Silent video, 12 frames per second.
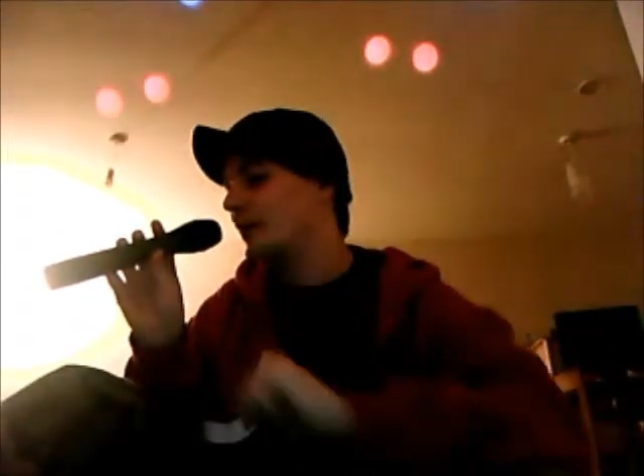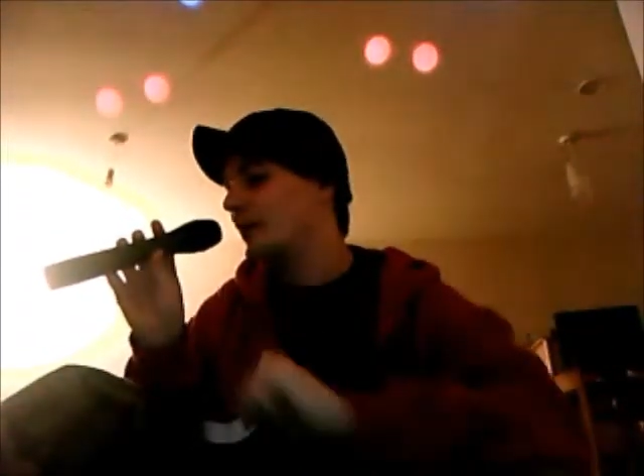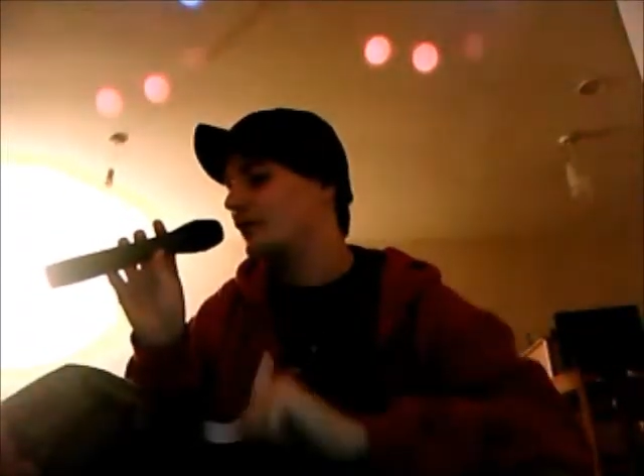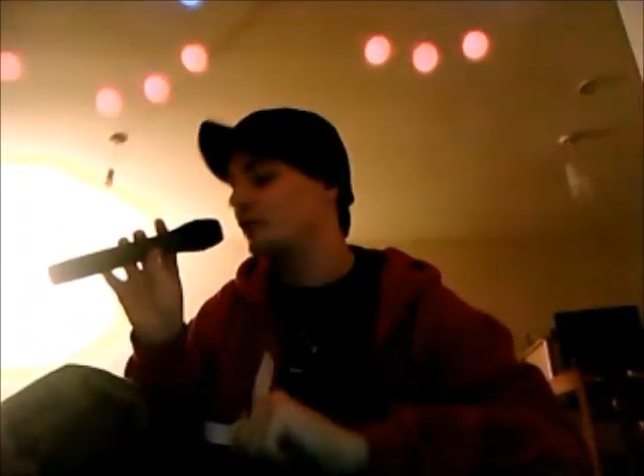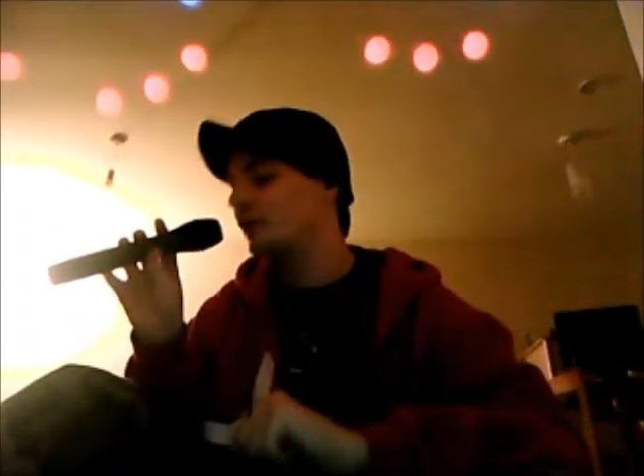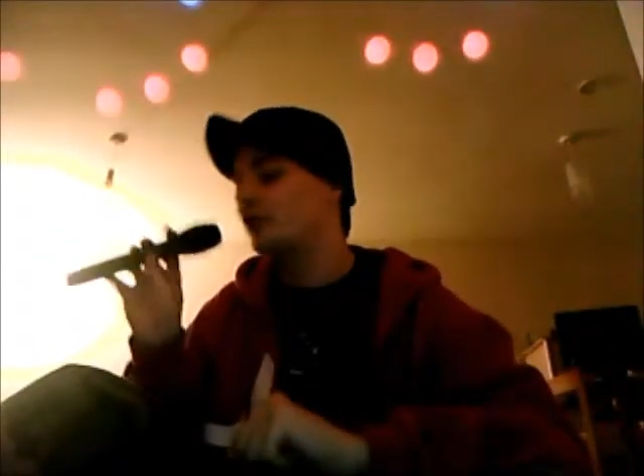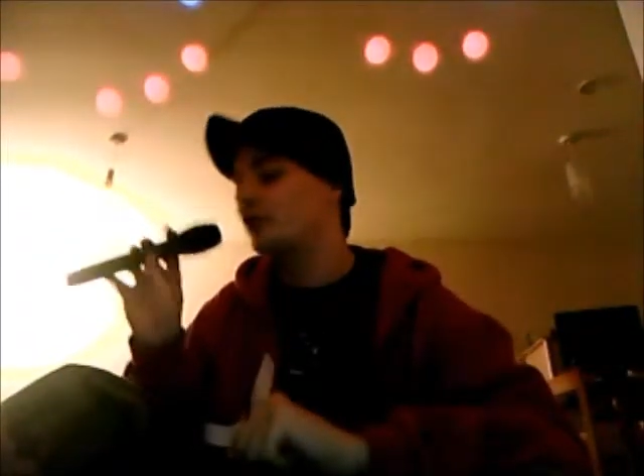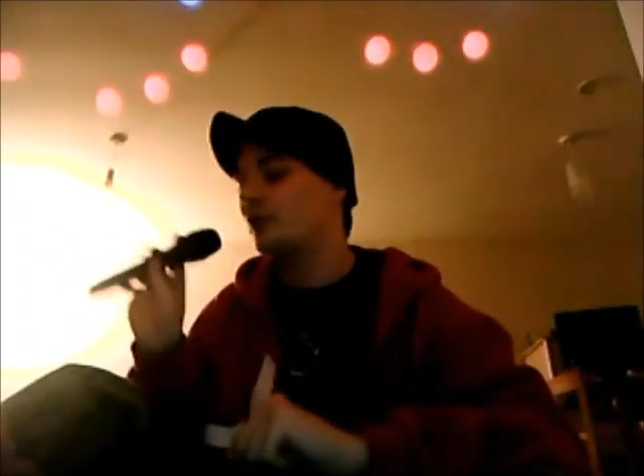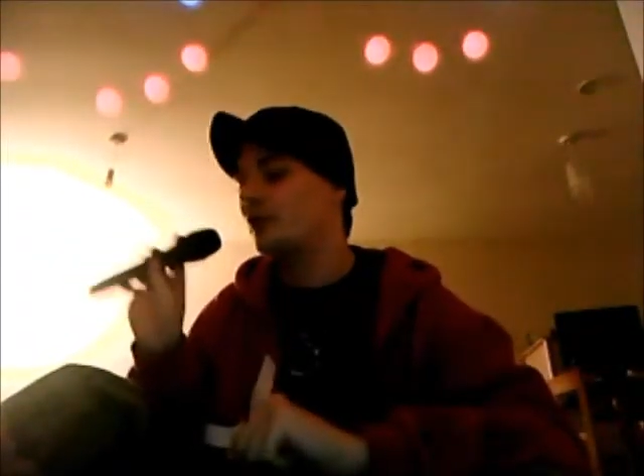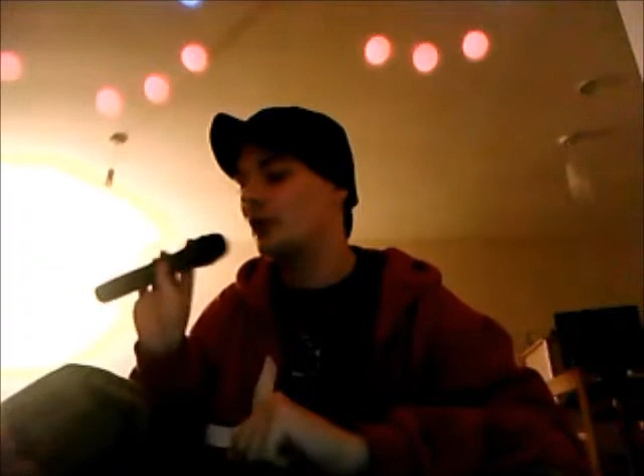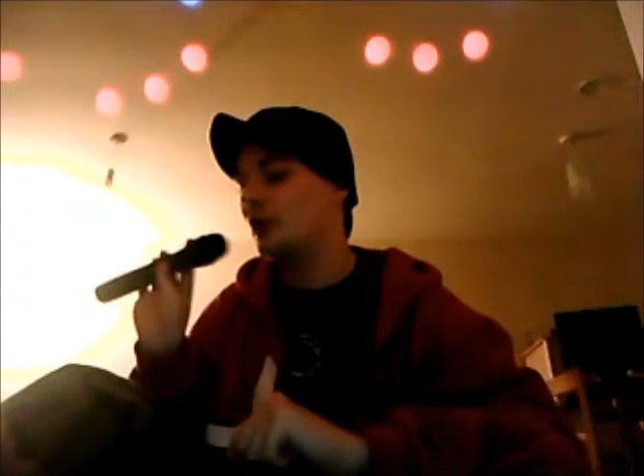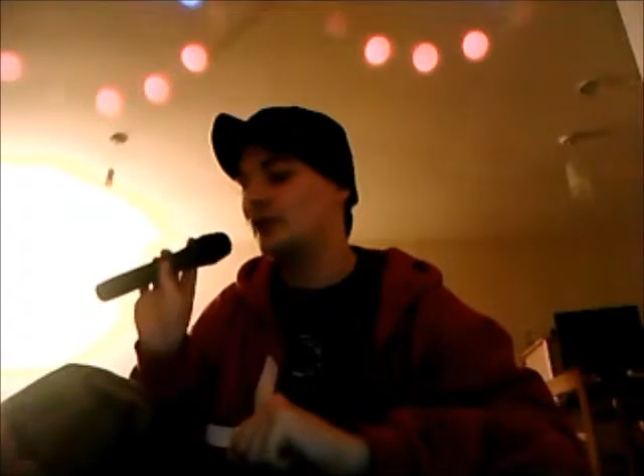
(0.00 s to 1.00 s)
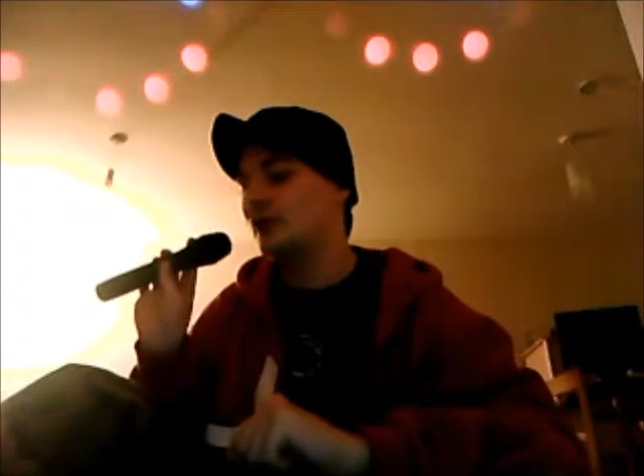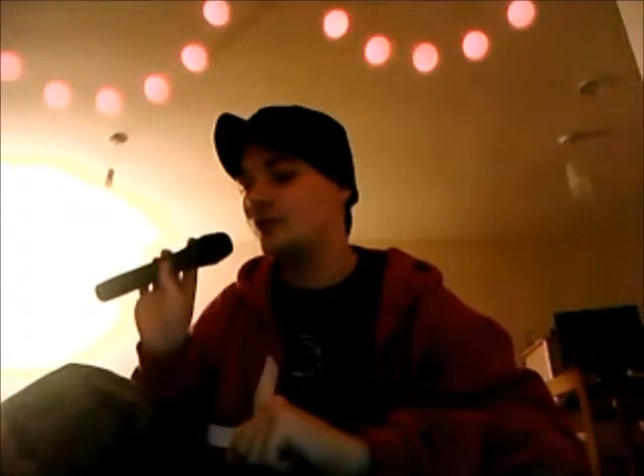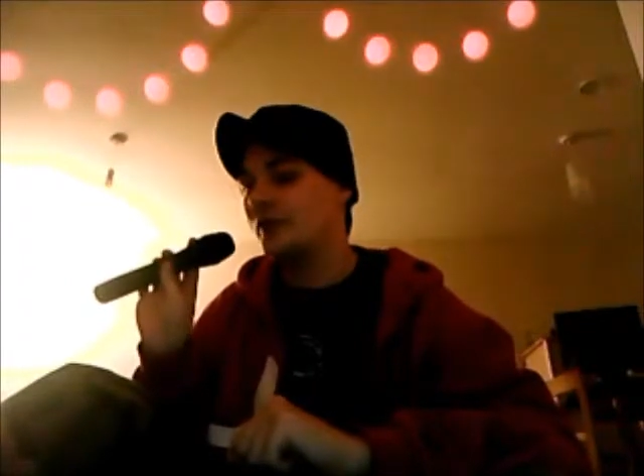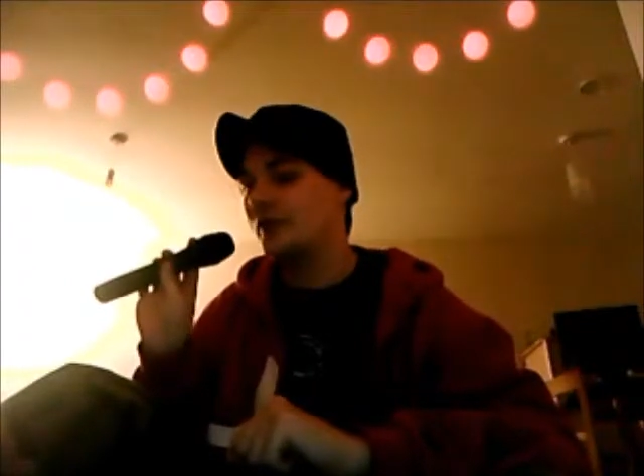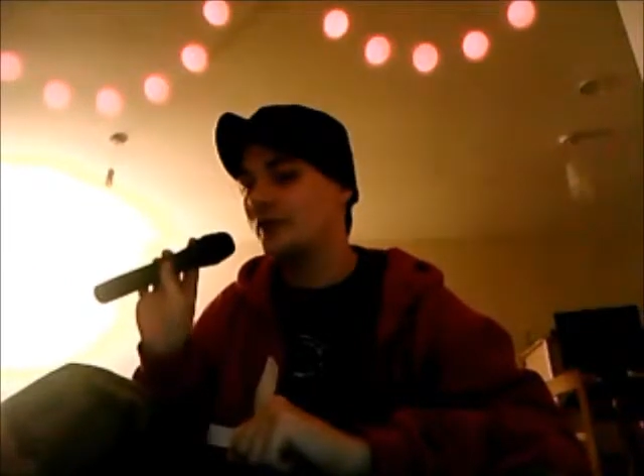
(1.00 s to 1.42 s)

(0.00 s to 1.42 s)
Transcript: the microphone. Don't hold it to